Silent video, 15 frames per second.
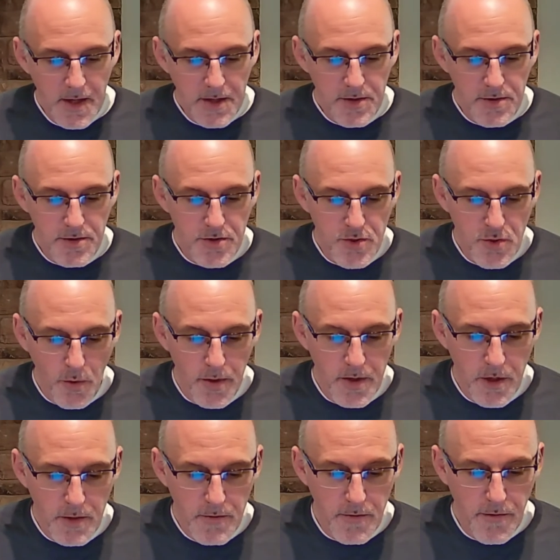to destroy and
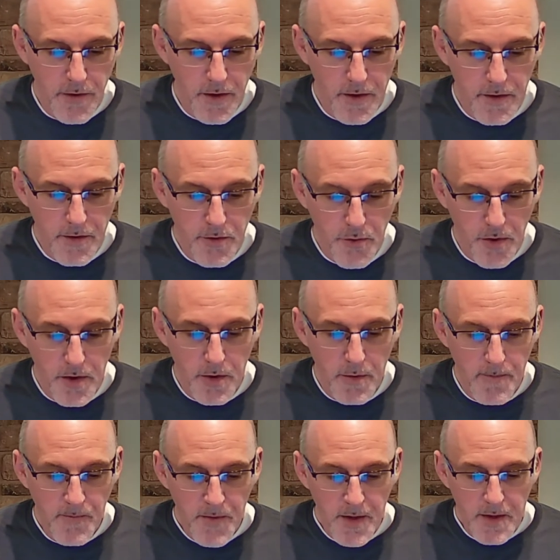overthrow,
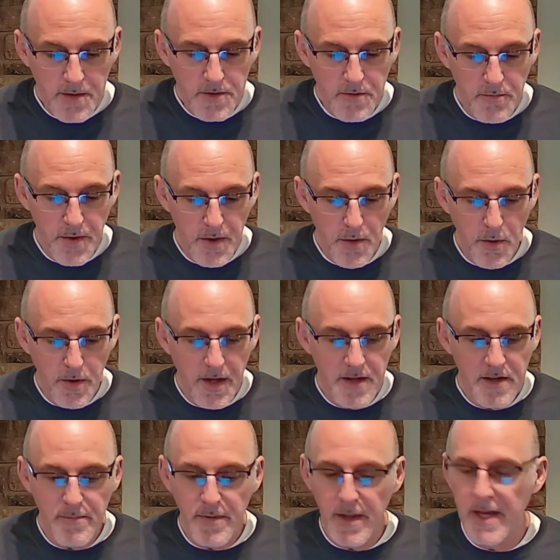to build and
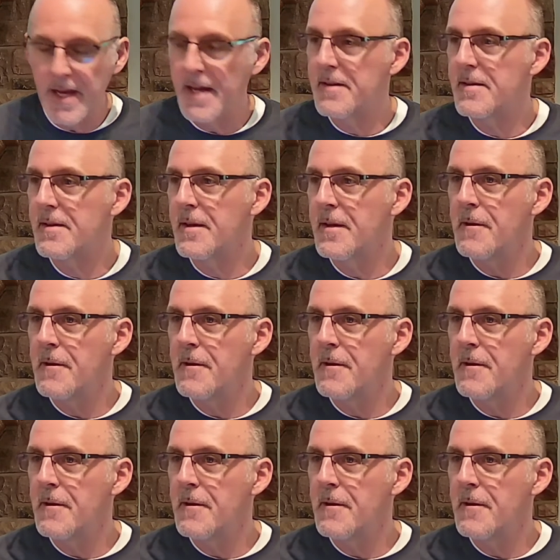to plant."